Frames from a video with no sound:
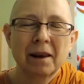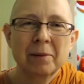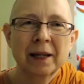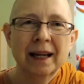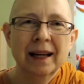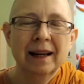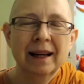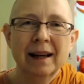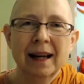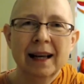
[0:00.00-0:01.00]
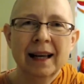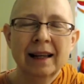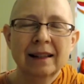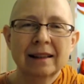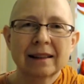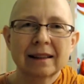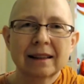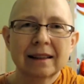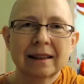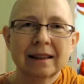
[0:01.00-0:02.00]
But I gained
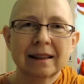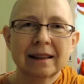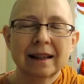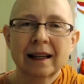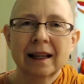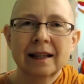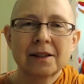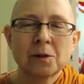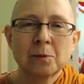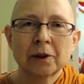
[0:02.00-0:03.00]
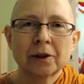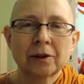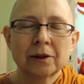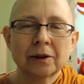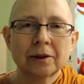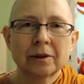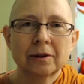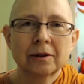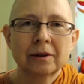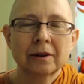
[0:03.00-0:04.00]
spiritual
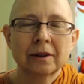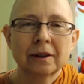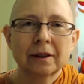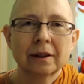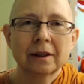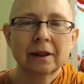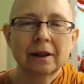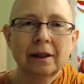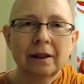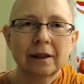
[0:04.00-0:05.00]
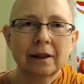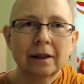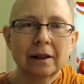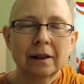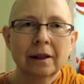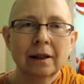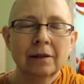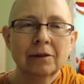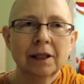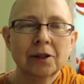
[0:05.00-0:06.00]
truths
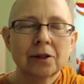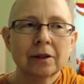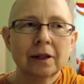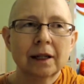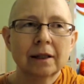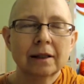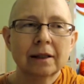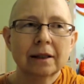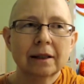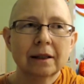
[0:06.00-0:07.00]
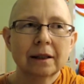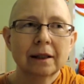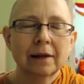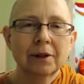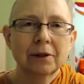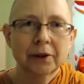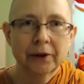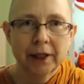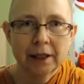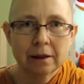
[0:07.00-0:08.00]
of a nature that I have no
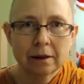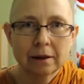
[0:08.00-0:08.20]
regrets.